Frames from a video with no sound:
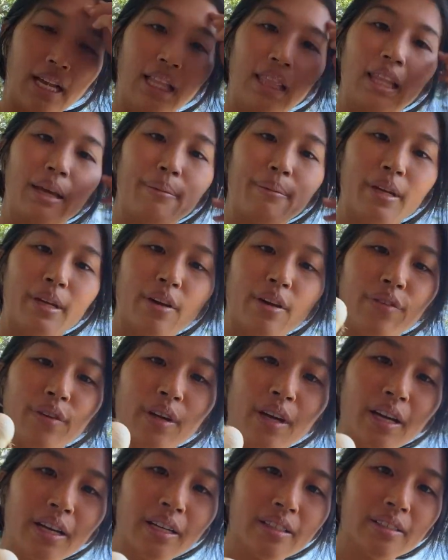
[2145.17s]
Let me know if you
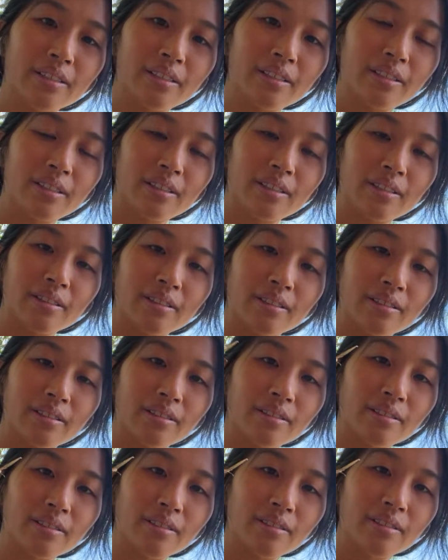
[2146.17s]
guys,
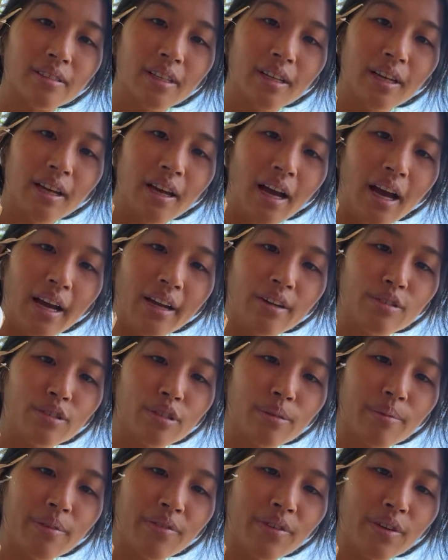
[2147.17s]
I know
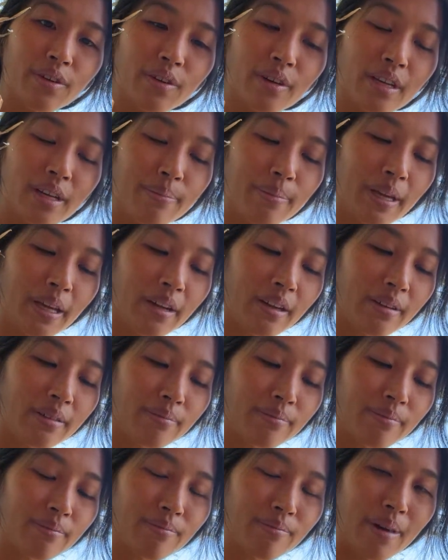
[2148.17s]
some of you keep hearing
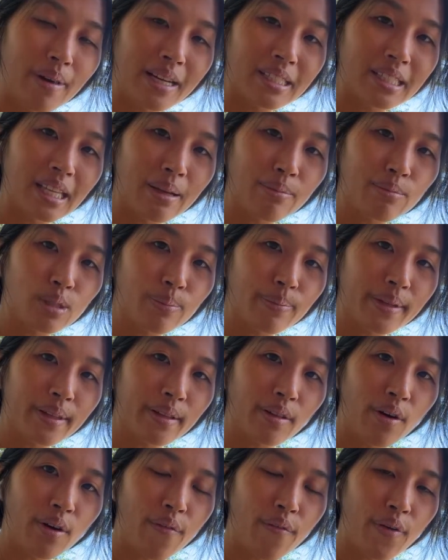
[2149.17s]
my same
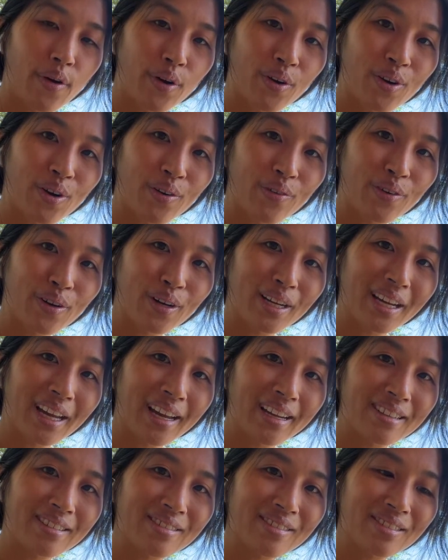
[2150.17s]
spiel over and over
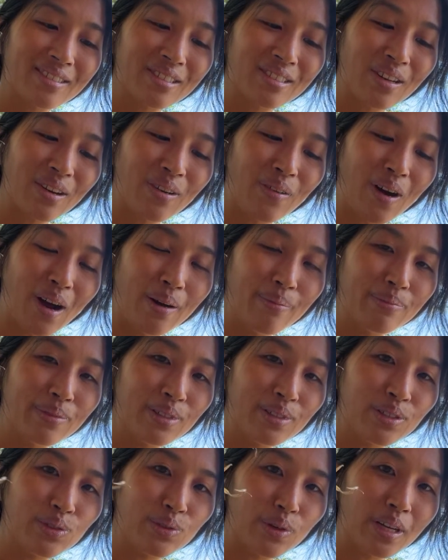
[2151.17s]
again. So I'm
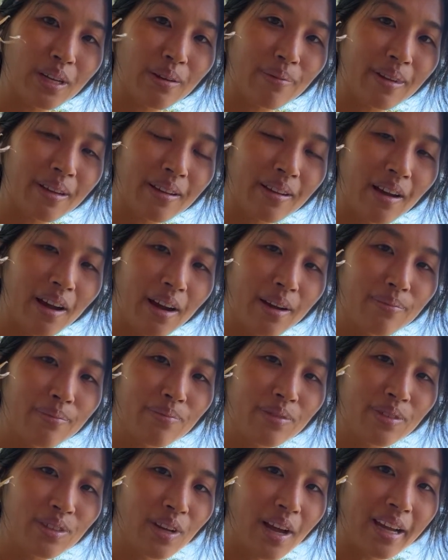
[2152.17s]
just joining you.
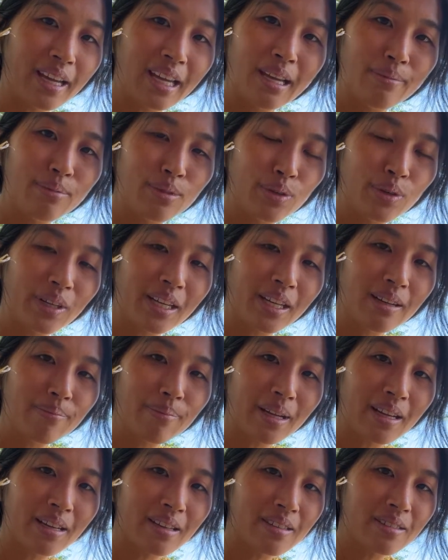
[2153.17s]
I keep doing it
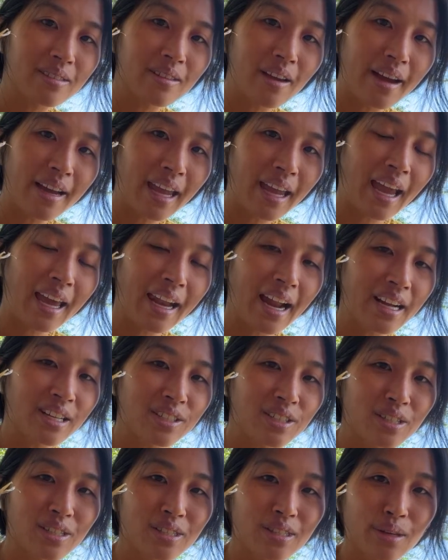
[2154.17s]
because I can't
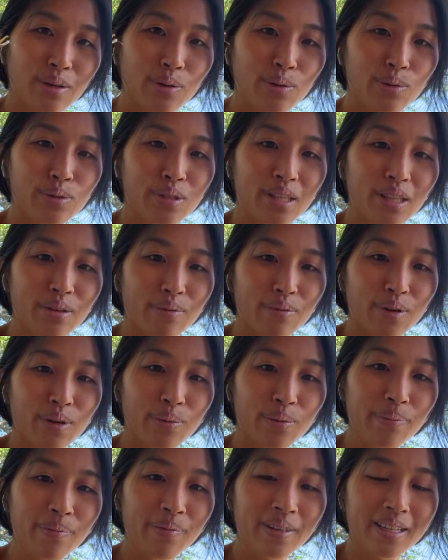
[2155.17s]
actually see who's in the
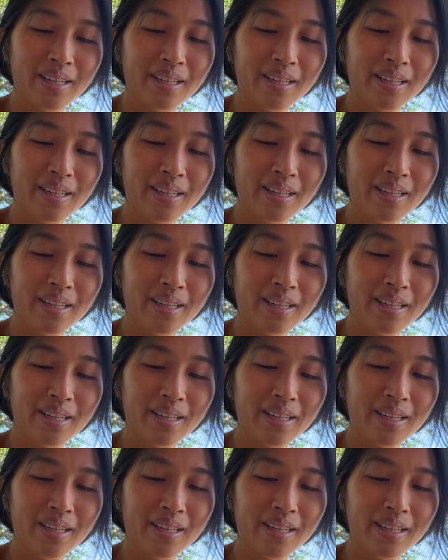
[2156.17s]
room.